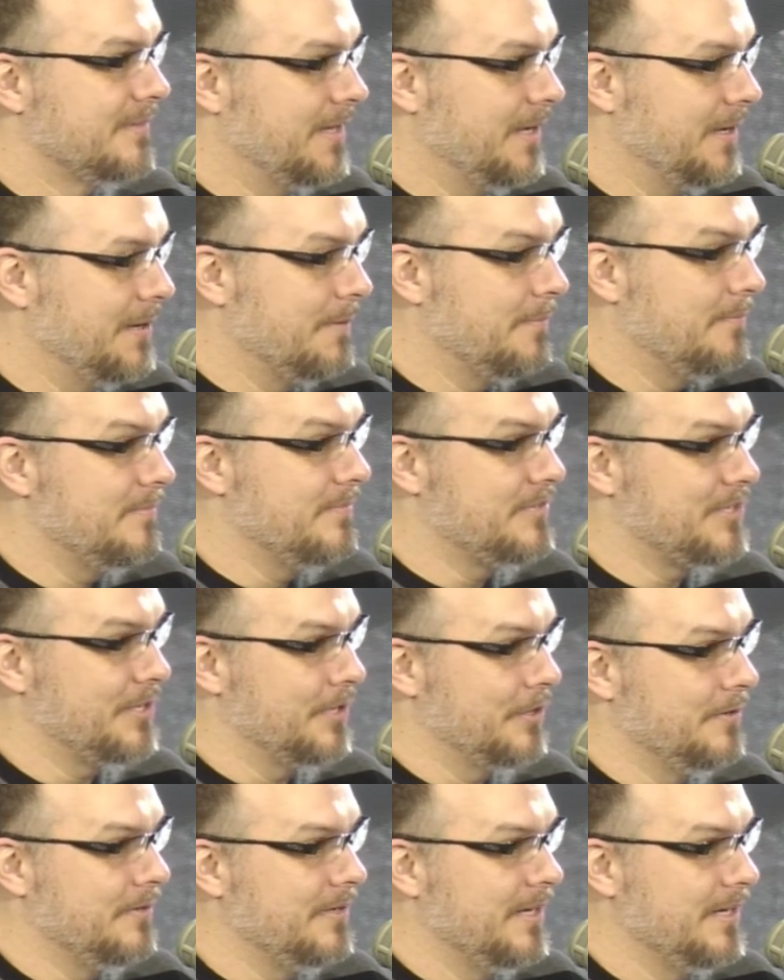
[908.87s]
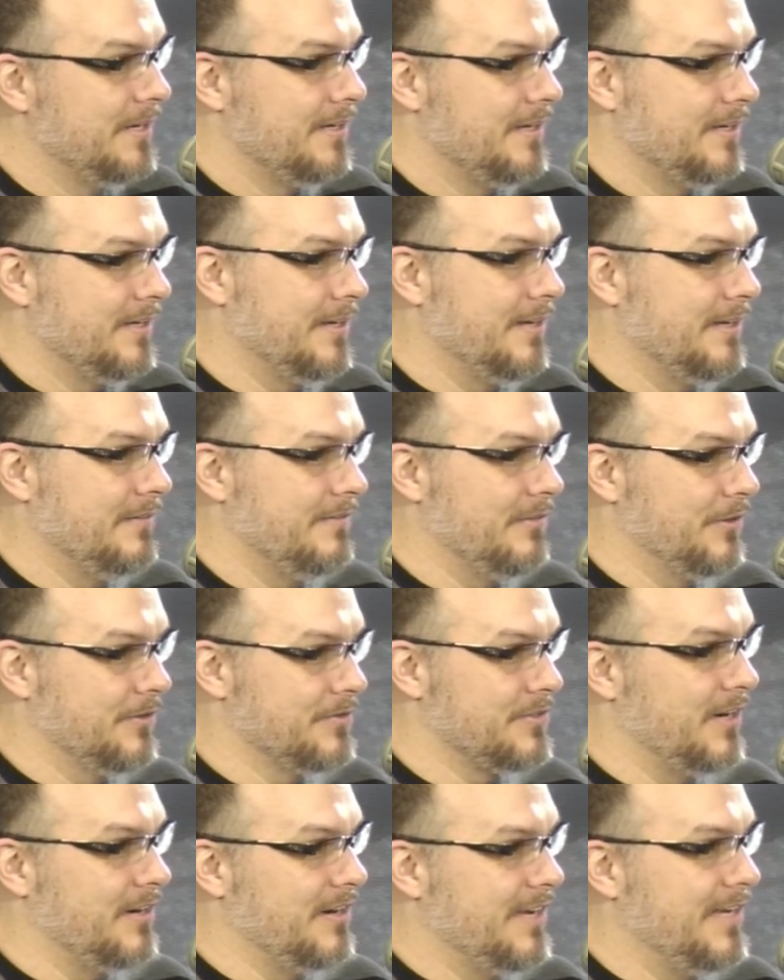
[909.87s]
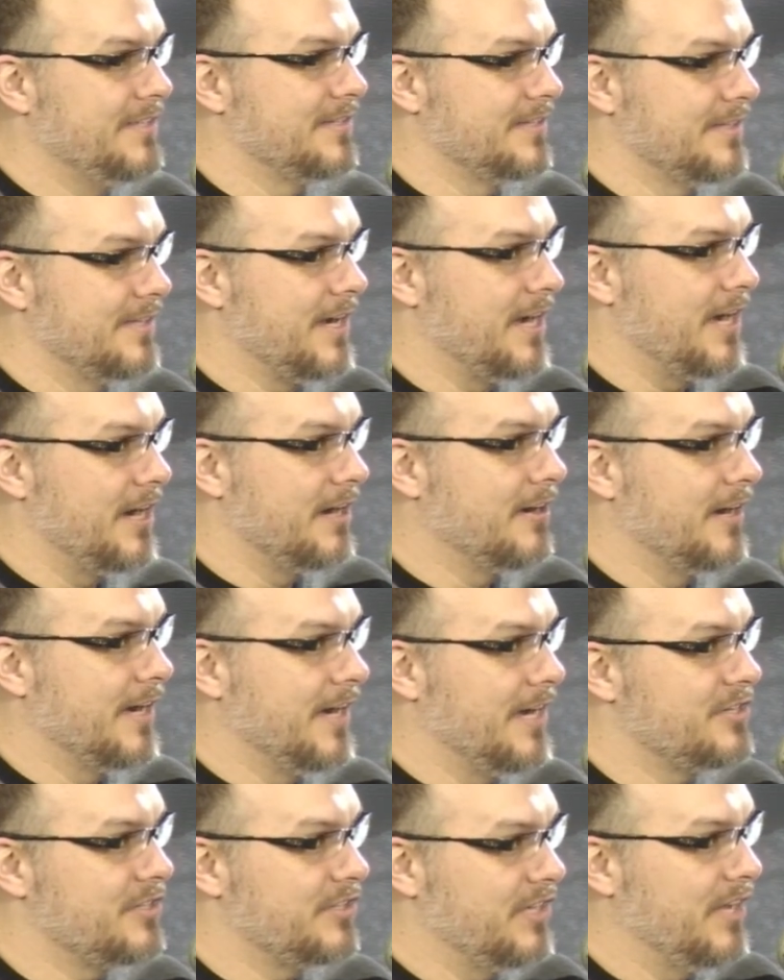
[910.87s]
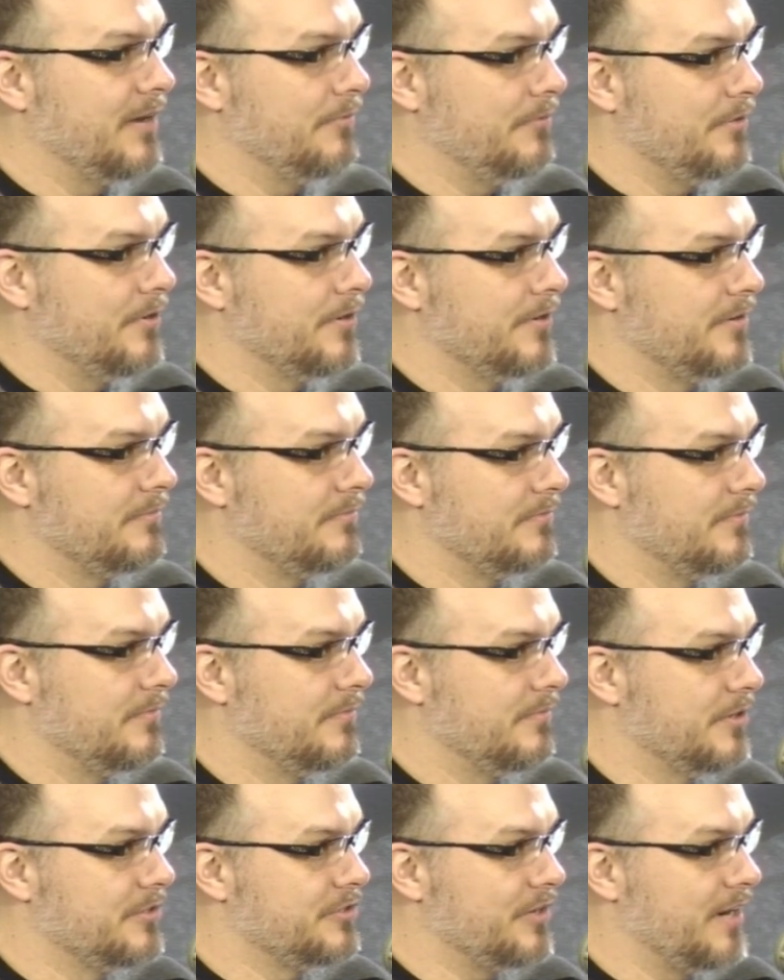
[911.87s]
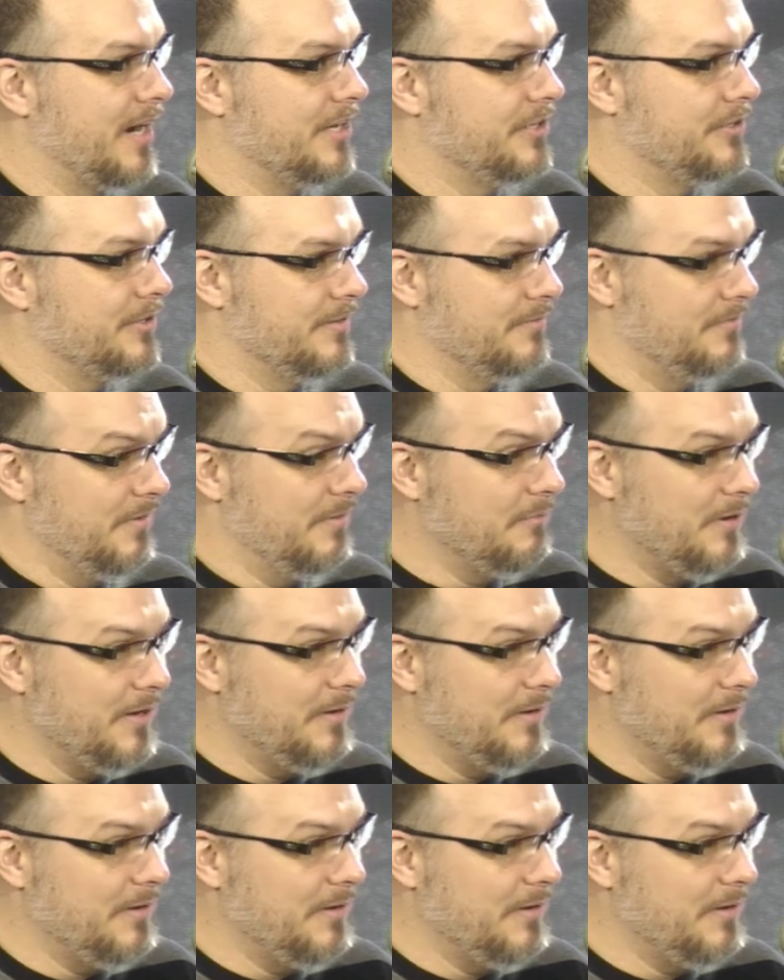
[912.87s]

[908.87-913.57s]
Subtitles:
Yeah. So those are needs of the congregation that we're trying to. We